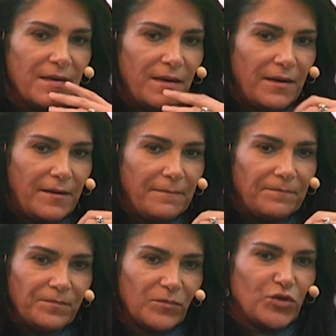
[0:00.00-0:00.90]

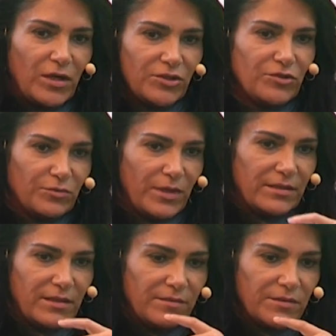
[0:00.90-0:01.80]
trying to
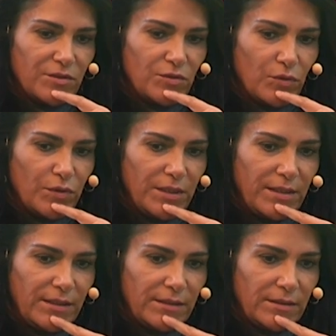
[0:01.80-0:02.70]
write down the story,
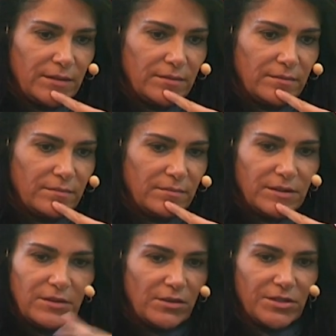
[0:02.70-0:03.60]
and
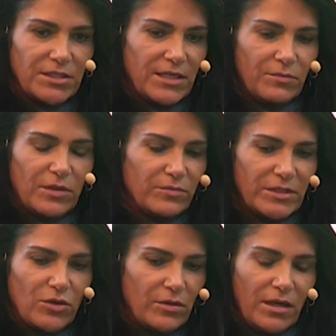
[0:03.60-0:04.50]
didn't understand what
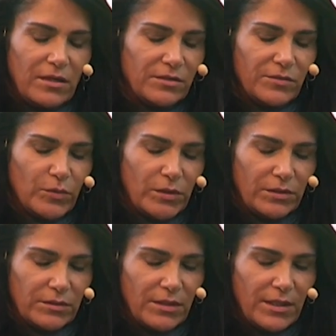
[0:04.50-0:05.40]
was going on in the
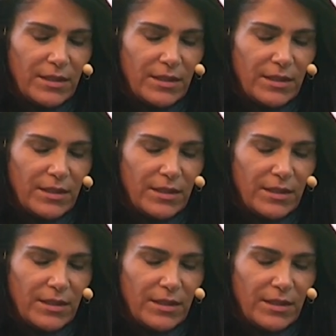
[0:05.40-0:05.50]
world.